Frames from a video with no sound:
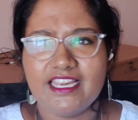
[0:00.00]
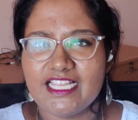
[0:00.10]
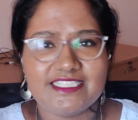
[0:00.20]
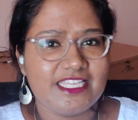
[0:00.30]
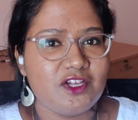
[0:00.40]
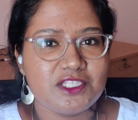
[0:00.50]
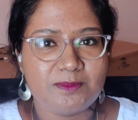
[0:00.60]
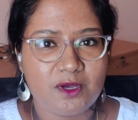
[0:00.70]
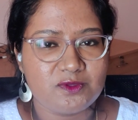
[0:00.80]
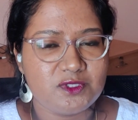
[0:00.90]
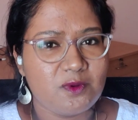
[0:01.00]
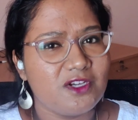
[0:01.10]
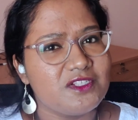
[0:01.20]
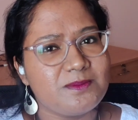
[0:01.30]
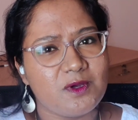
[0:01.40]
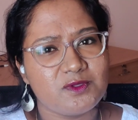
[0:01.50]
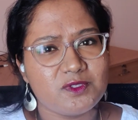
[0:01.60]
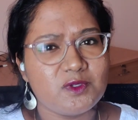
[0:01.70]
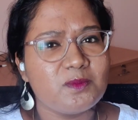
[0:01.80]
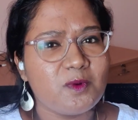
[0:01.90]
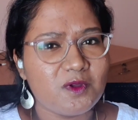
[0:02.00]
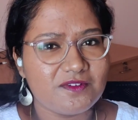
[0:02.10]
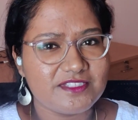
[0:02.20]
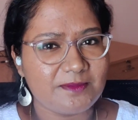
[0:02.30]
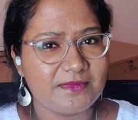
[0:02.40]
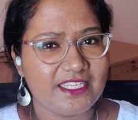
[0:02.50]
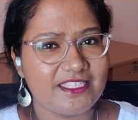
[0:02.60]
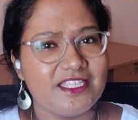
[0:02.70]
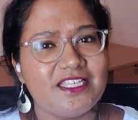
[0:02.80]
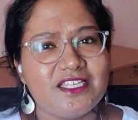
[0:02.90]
Let's say your spouse. You want your spouse to do more of something.